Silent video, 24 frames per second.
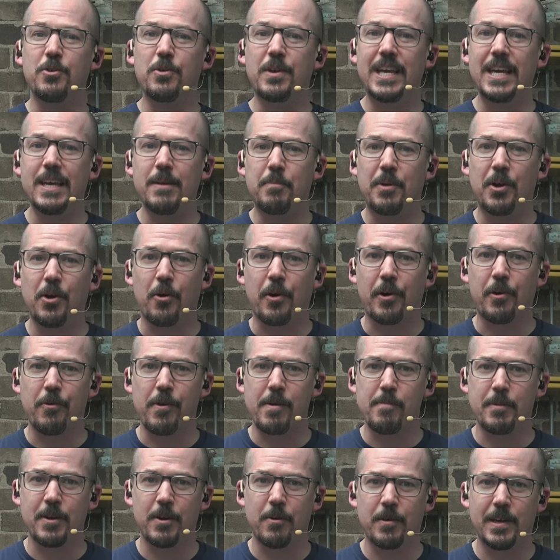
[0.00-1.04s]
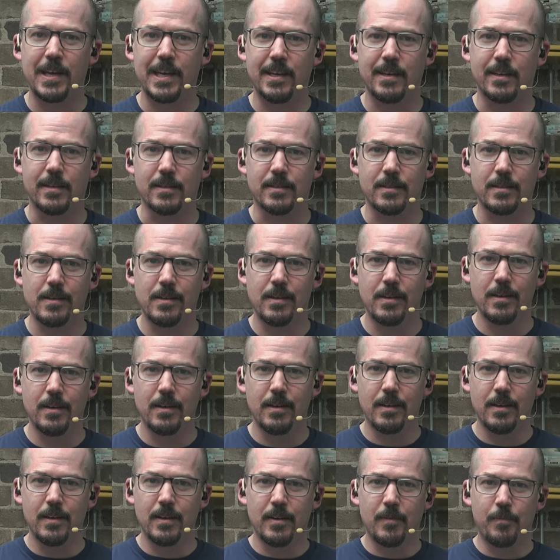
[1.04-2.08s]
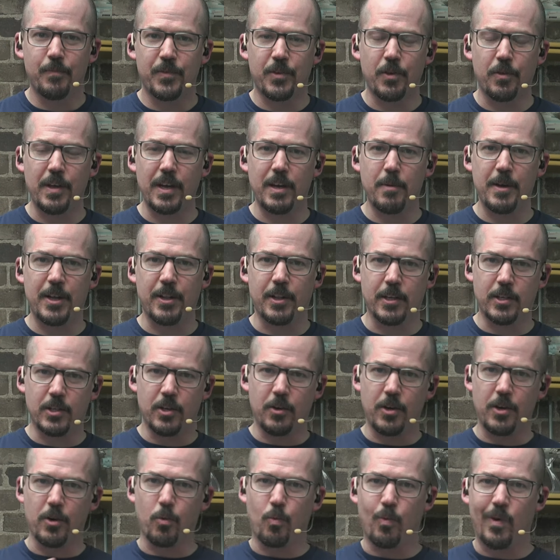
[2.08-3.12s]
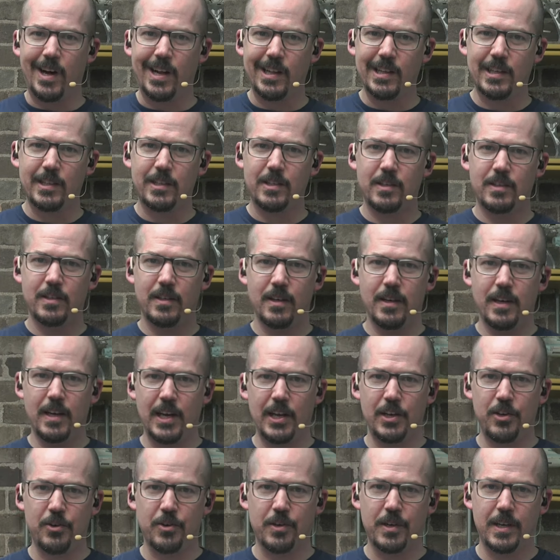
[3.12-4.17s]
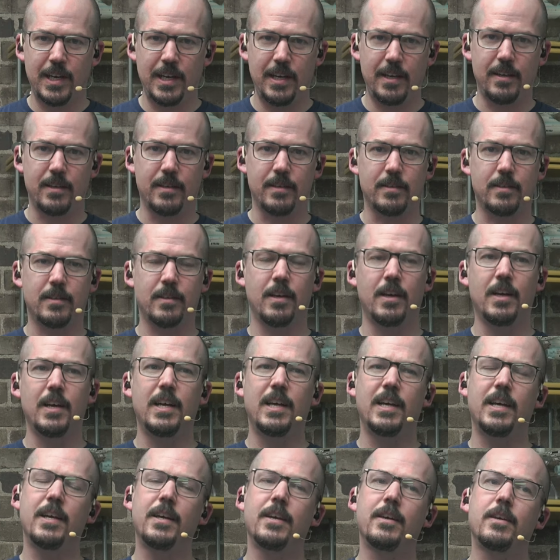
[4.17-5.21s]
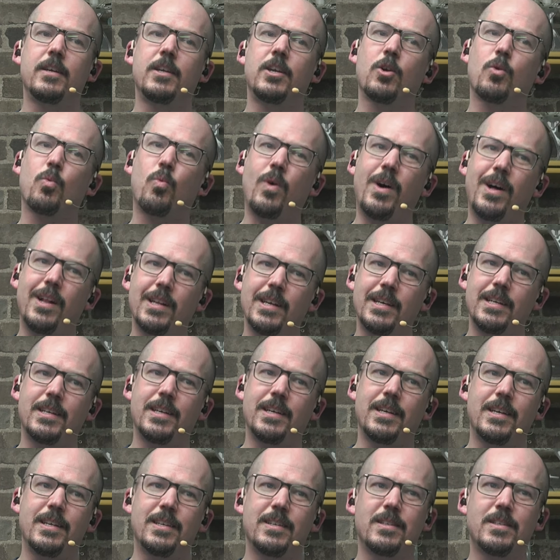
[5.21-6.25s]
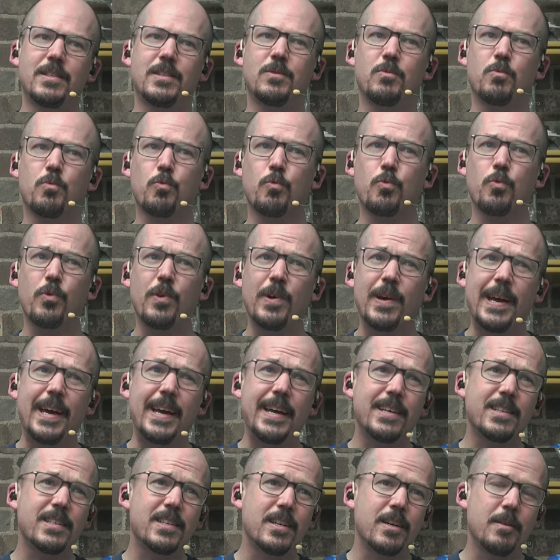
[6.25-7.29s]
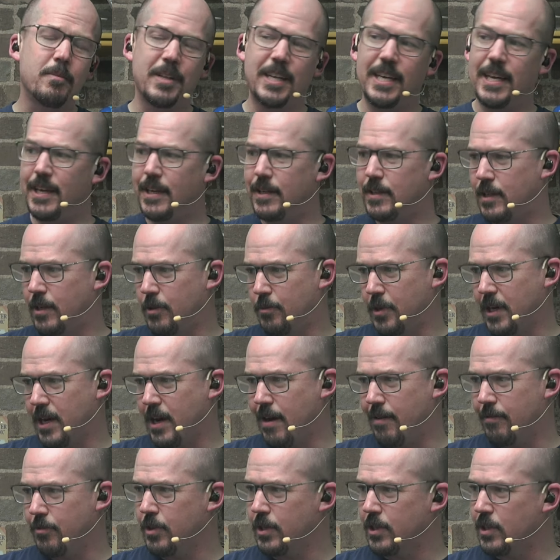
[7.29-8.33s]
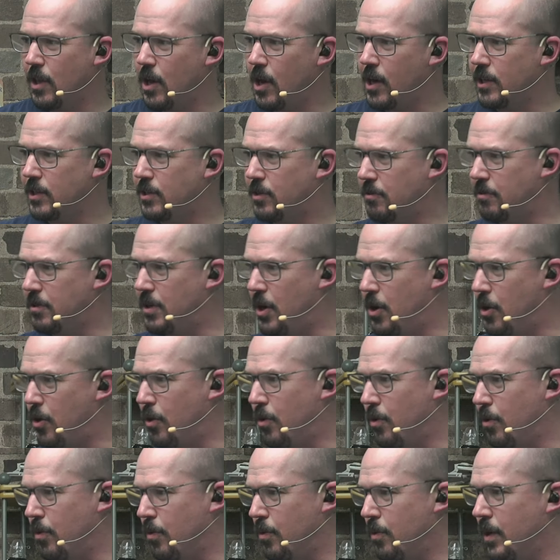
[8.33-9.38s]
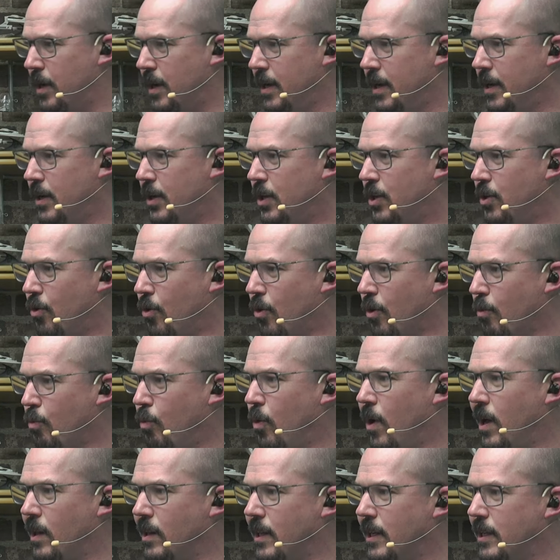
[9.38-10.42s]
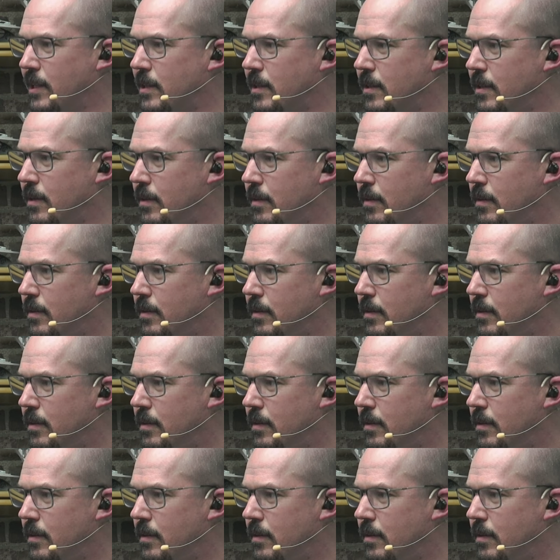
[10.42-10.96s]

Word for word: you keep your crypto keys? So think about so your wallets and your keys. Your wallet is reasonably easy to recover as long as you know your wallet